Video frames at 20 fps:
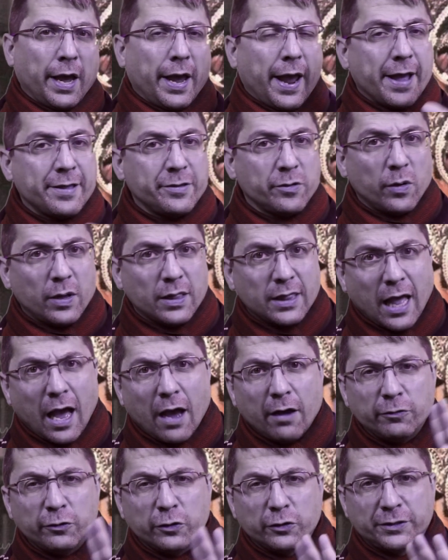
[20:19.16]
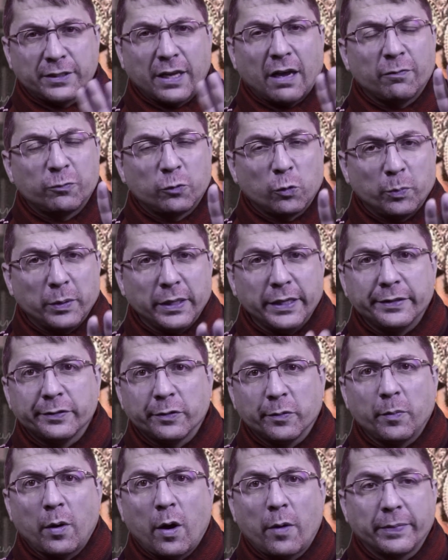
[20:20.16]
and you allow yourself to be in
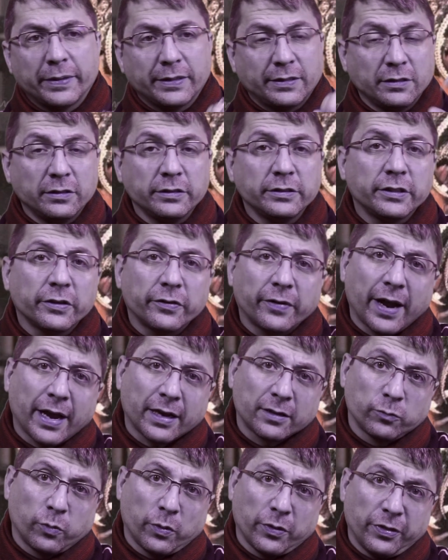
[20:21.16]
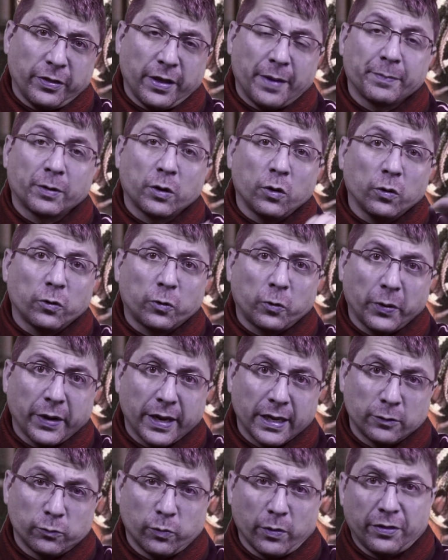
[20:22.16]
the moment, interact with them,
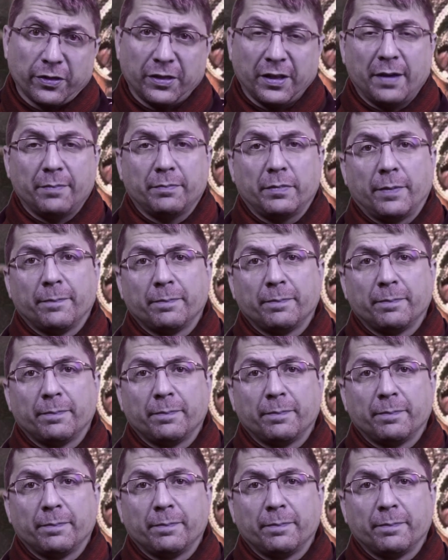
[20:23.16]
co-create with them,